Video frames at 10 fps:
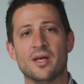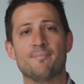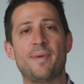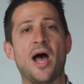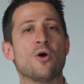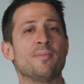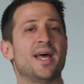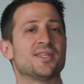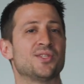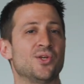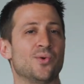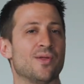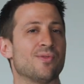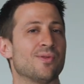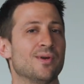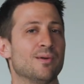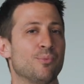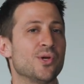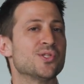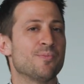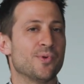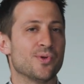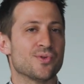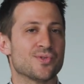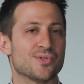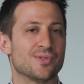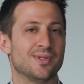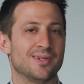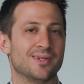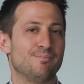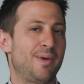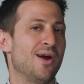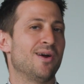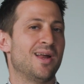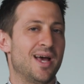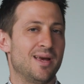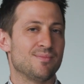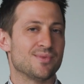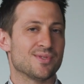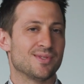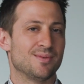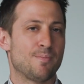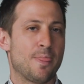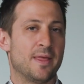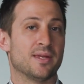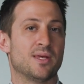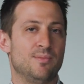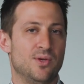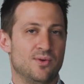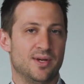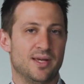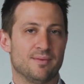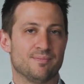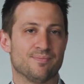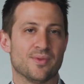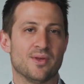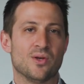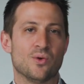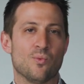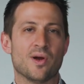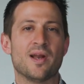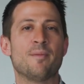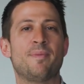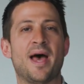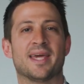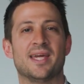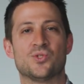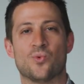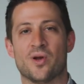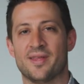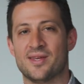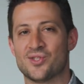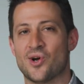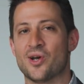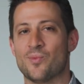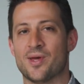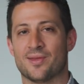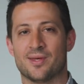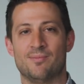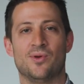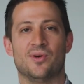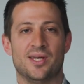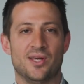Empowerment has to do with principles, paradigms, and community. We're going to unpack each one of these, starting with community.